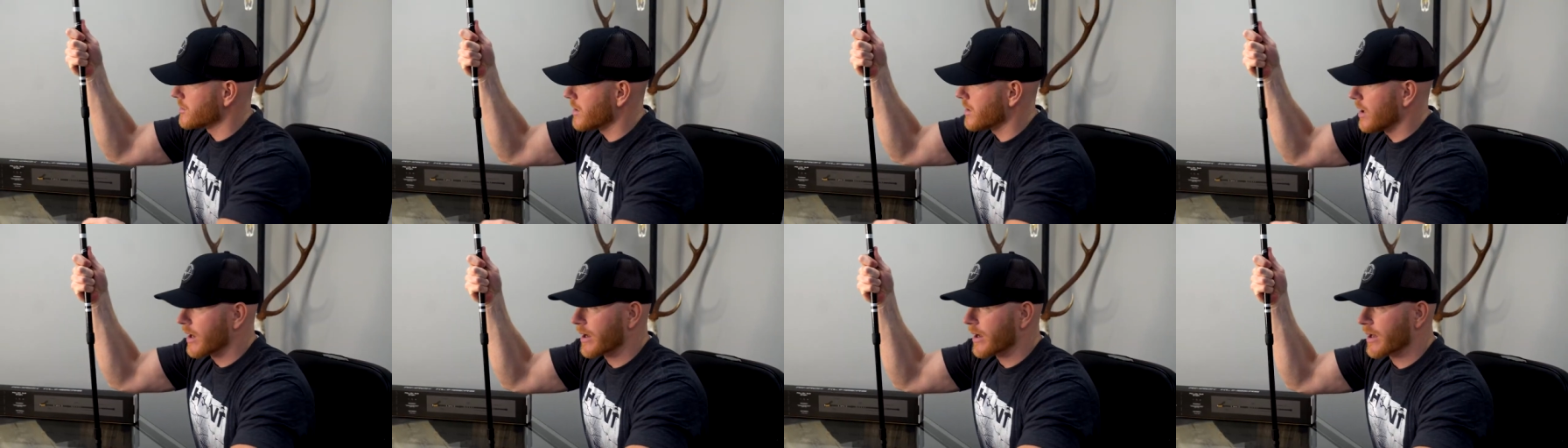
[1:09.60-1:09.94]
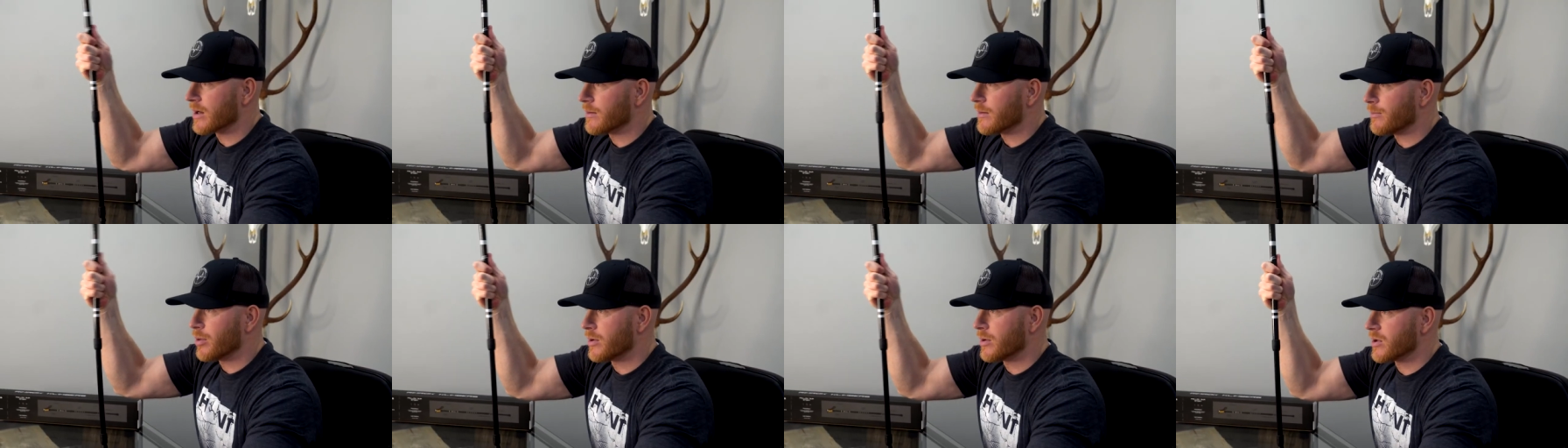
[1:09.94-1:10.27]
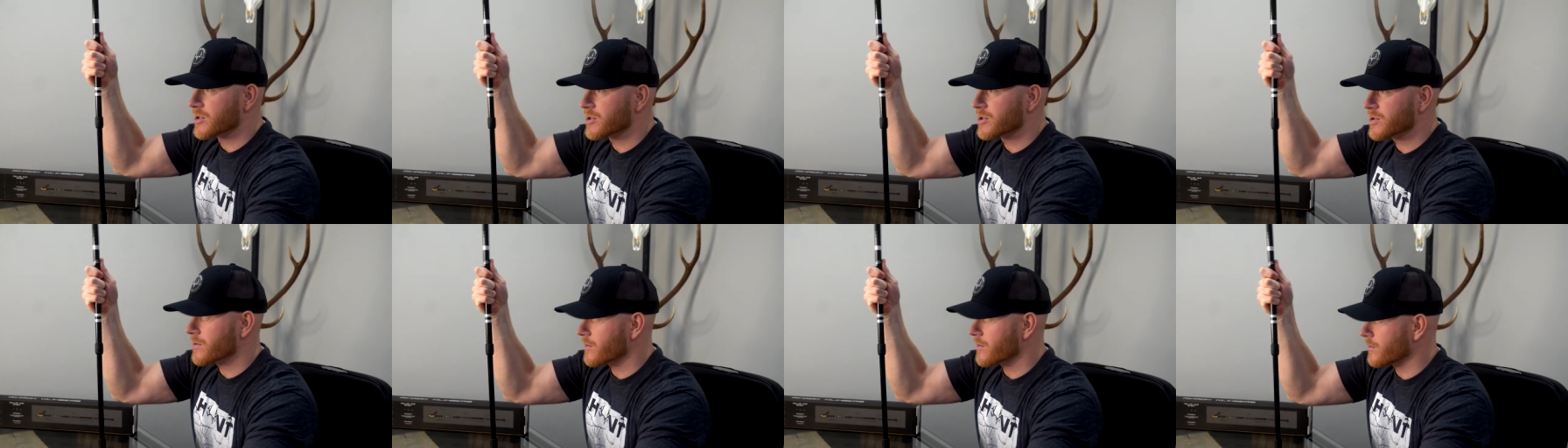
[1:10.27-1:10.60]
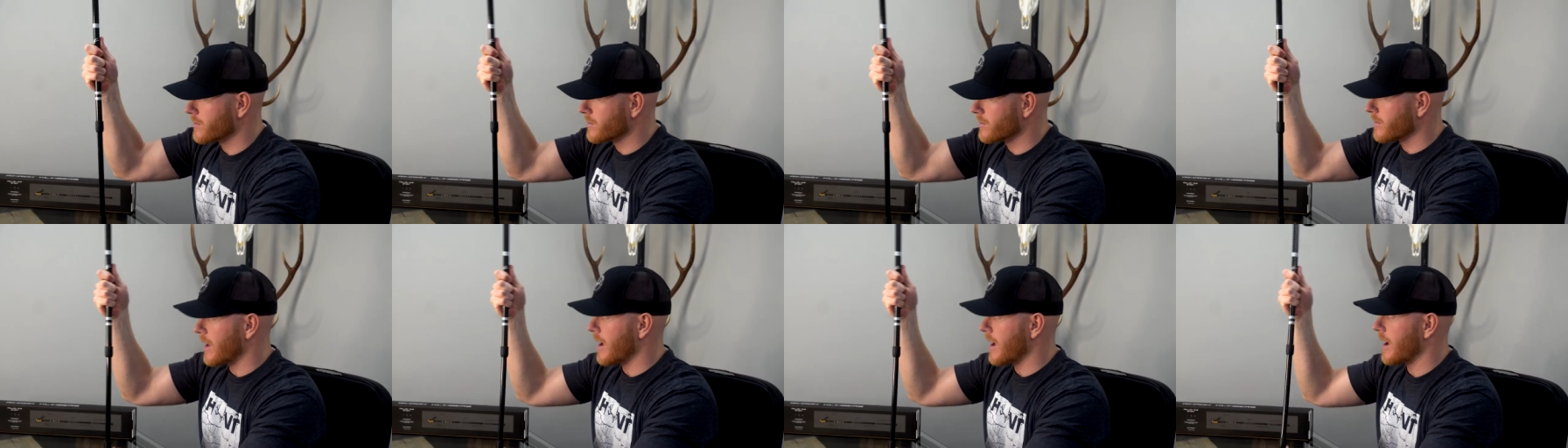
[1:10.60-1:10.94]
is, you're not going to
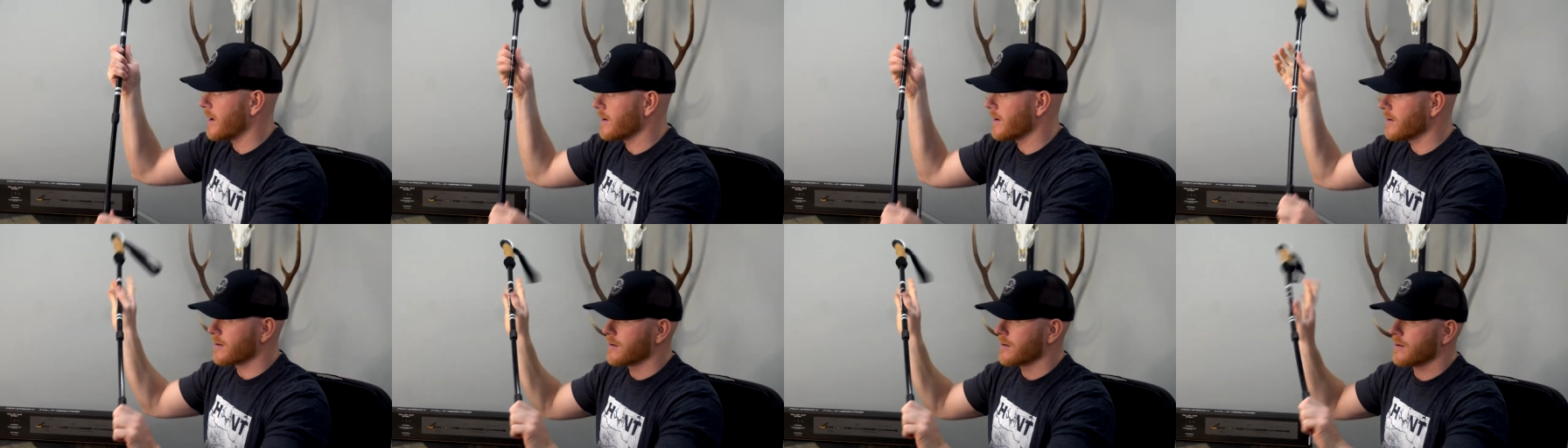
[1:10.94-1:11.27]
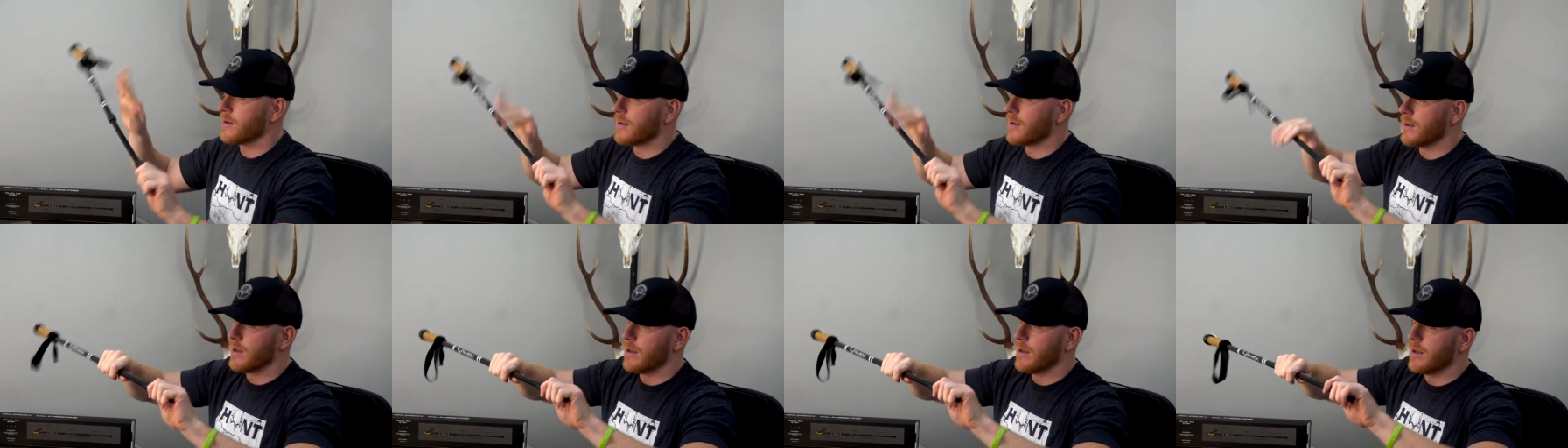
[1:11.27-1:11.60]
push through that.